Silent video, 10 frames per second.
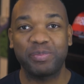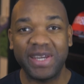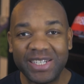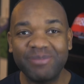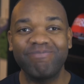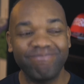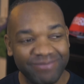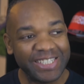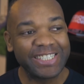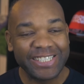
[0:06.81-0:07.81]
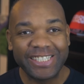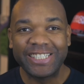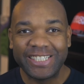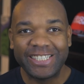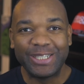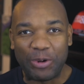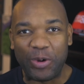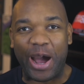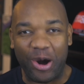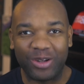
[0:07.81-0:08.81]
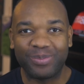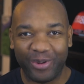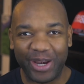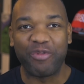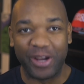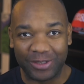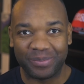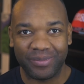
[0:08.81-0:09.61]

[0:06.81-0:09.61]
been, wow, pretty real.